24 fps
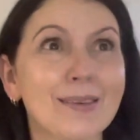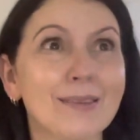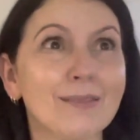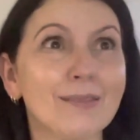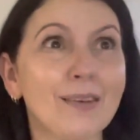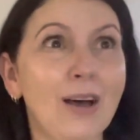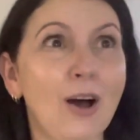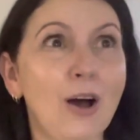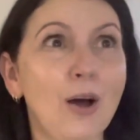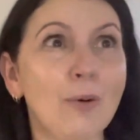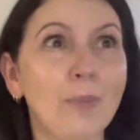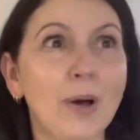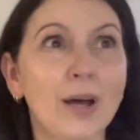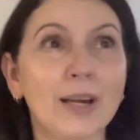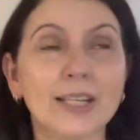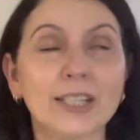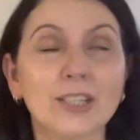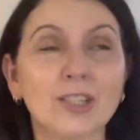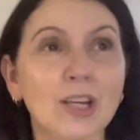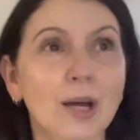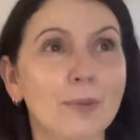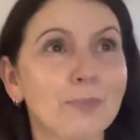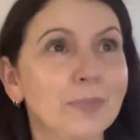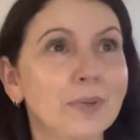I'm only
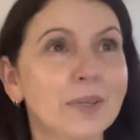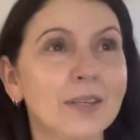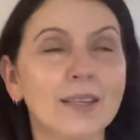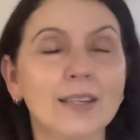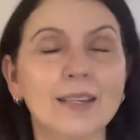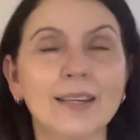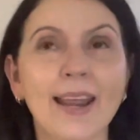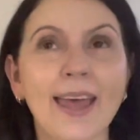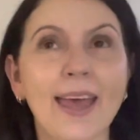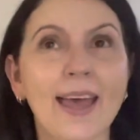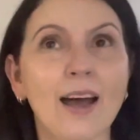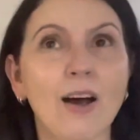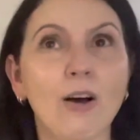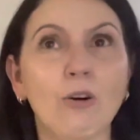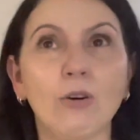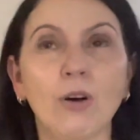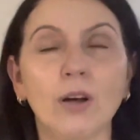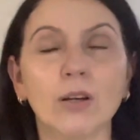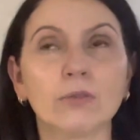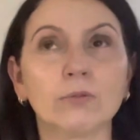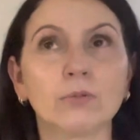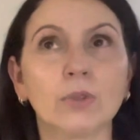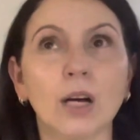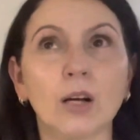jumping in now
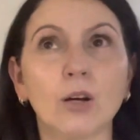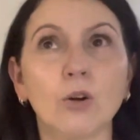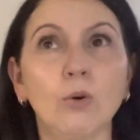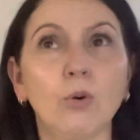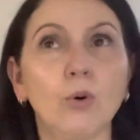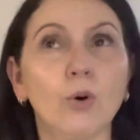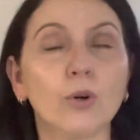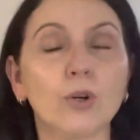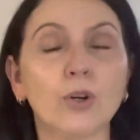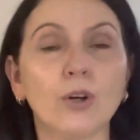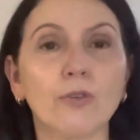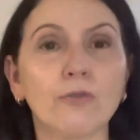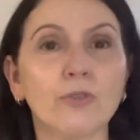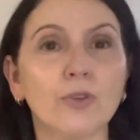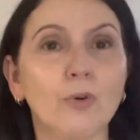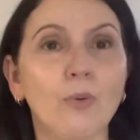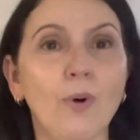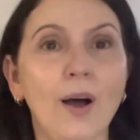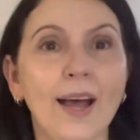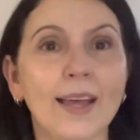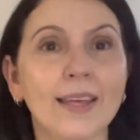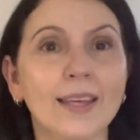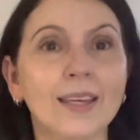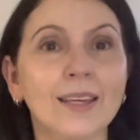a quarter of the
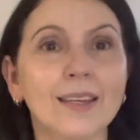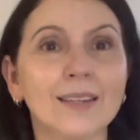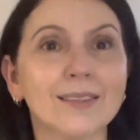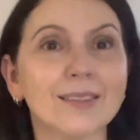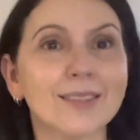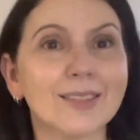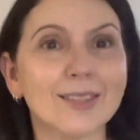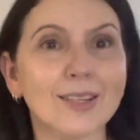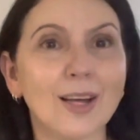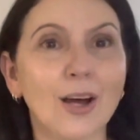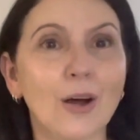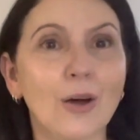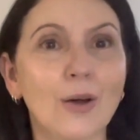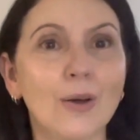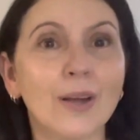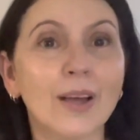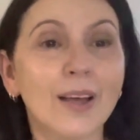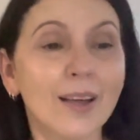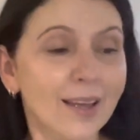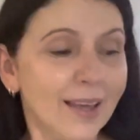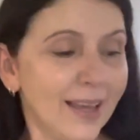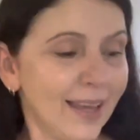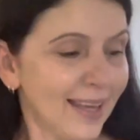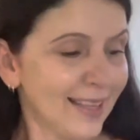way in. So
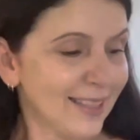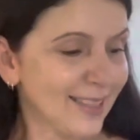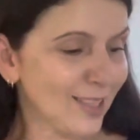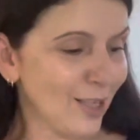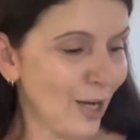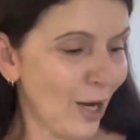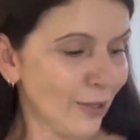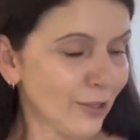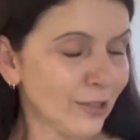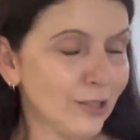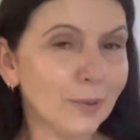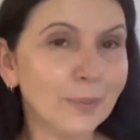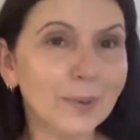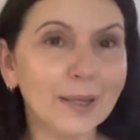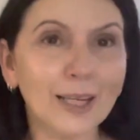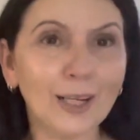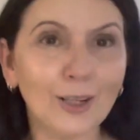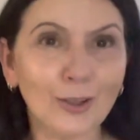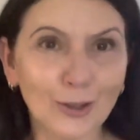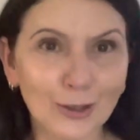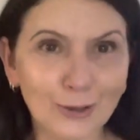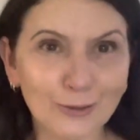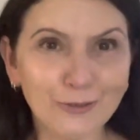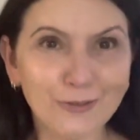it's going to be a
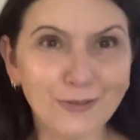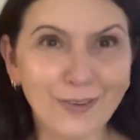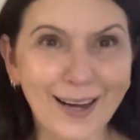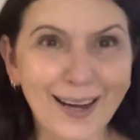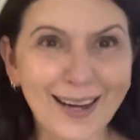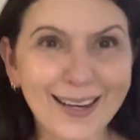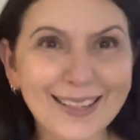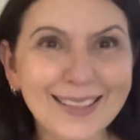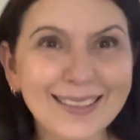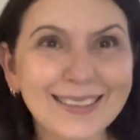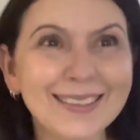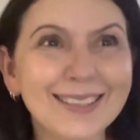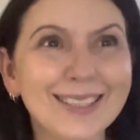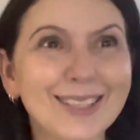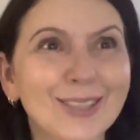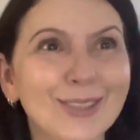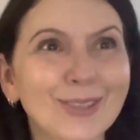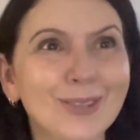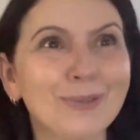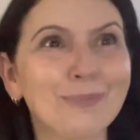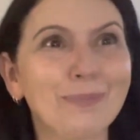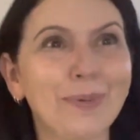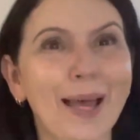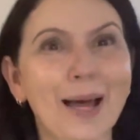lot of fun
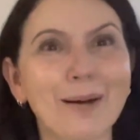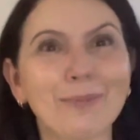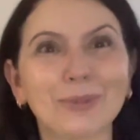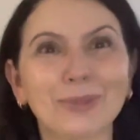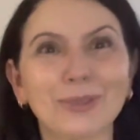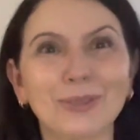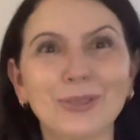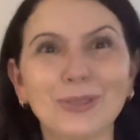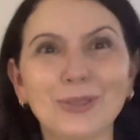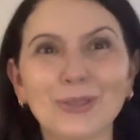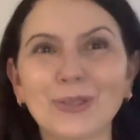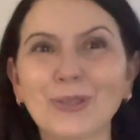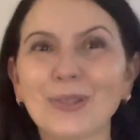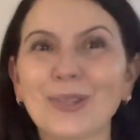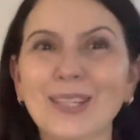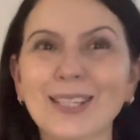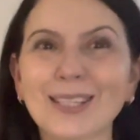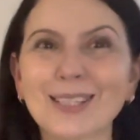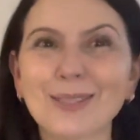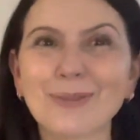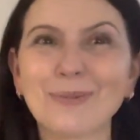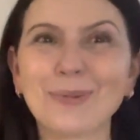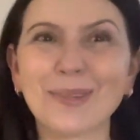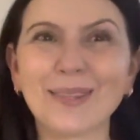to be able to do
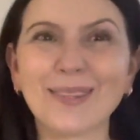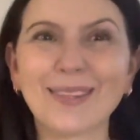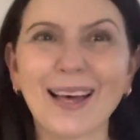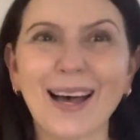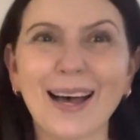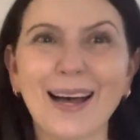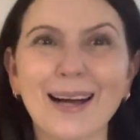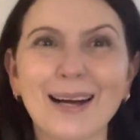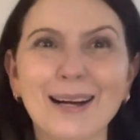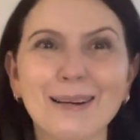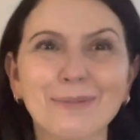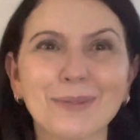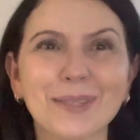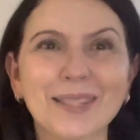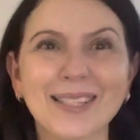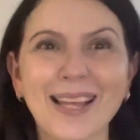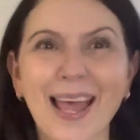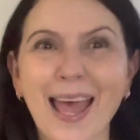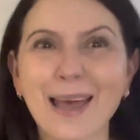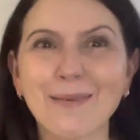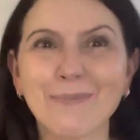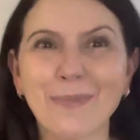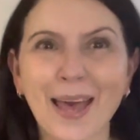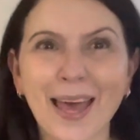this with
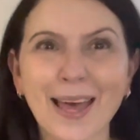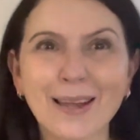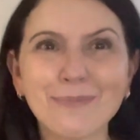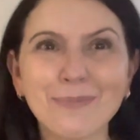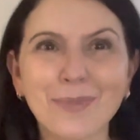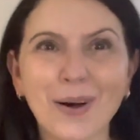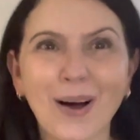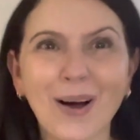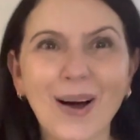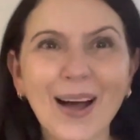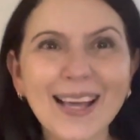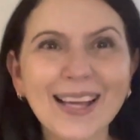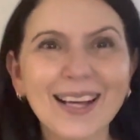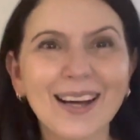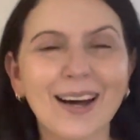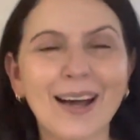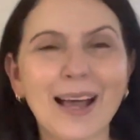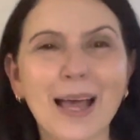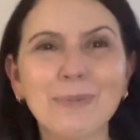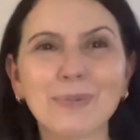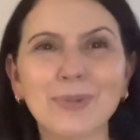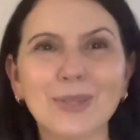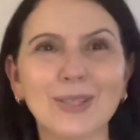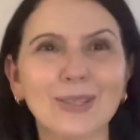Sam and Mike. I
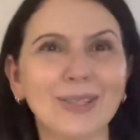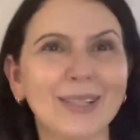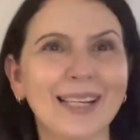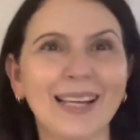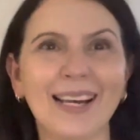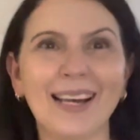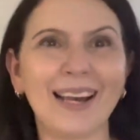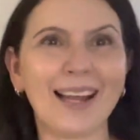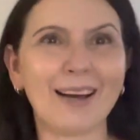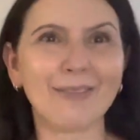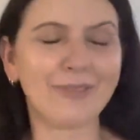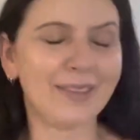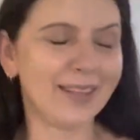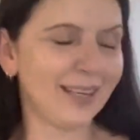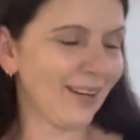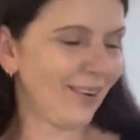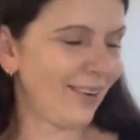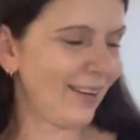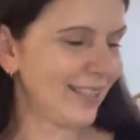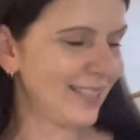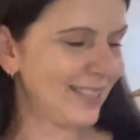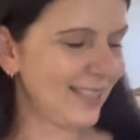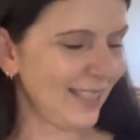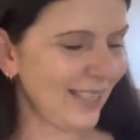absolutely love the
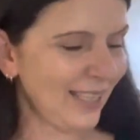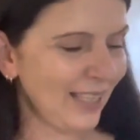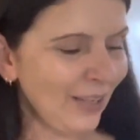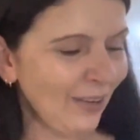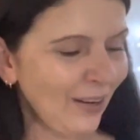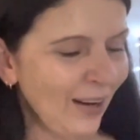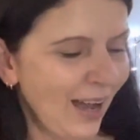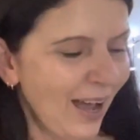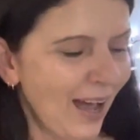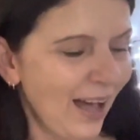idea.